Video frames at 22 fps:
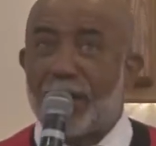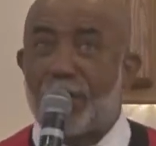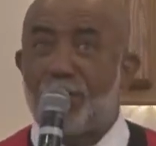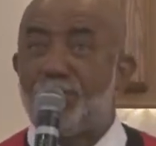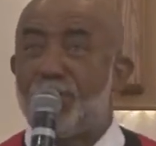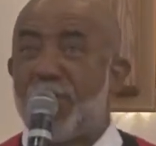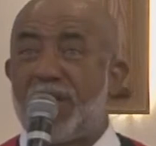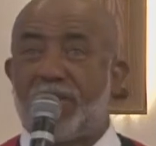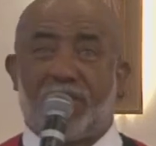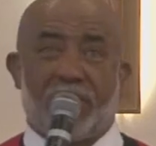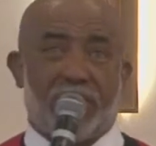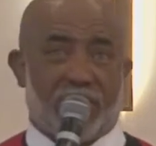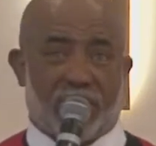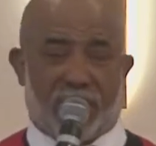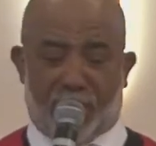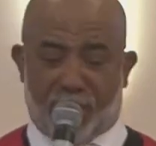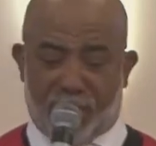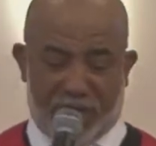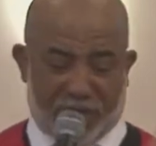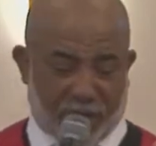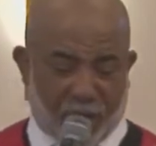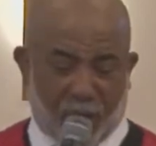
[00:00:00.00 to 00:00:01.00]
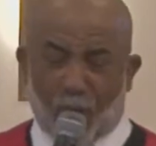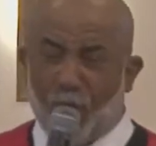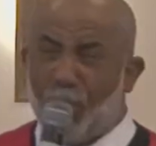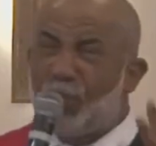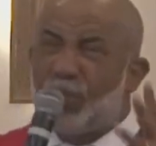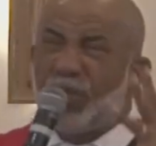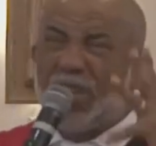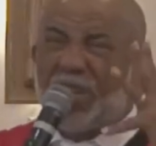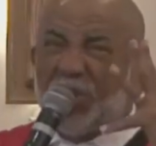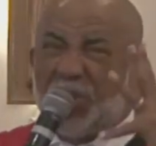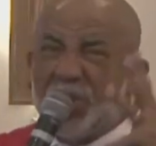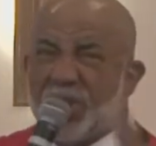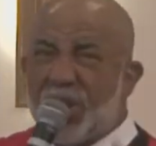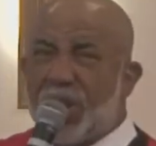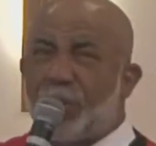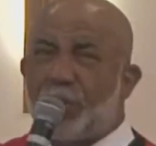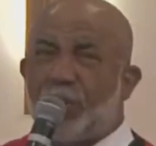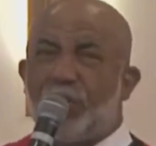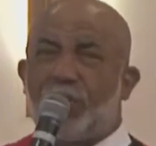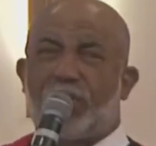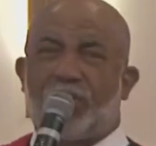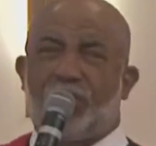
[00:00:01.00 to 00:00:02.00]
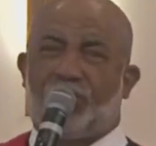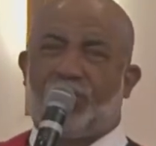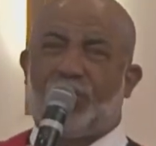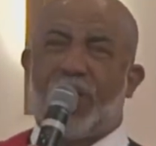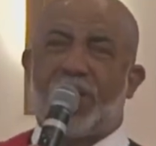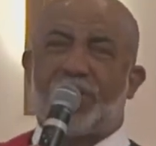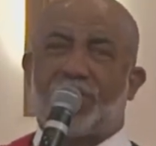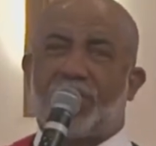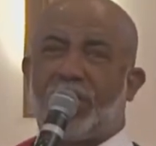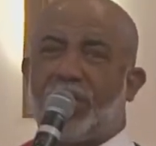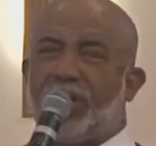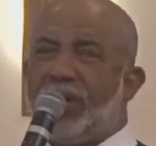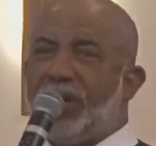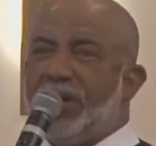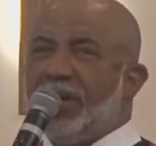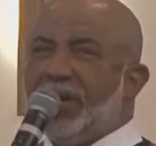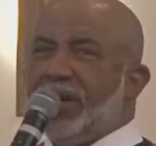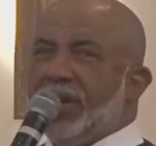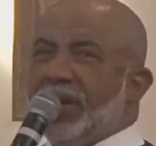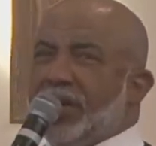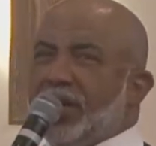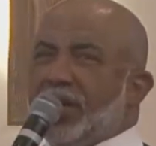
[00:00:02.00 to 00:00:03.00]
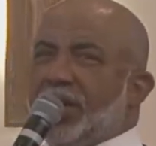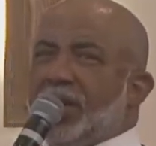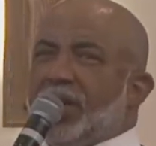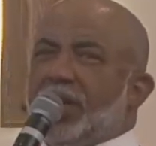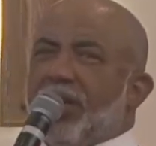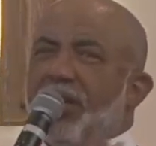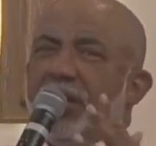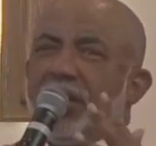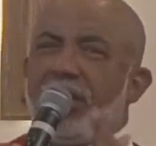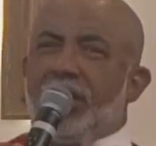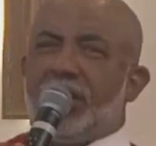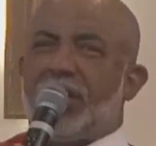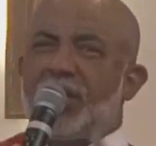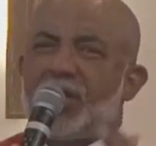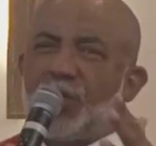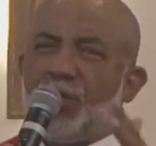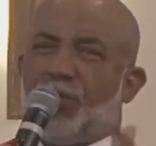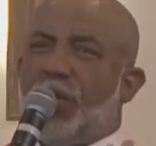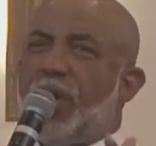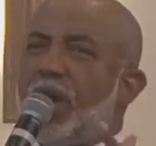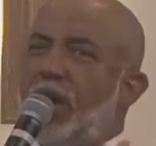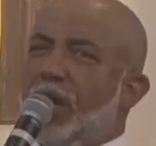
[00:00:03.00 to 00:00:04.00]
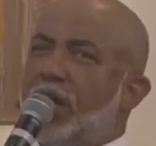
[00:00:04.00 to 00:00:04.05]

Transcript: a method. So it's called the General Confession. This prayer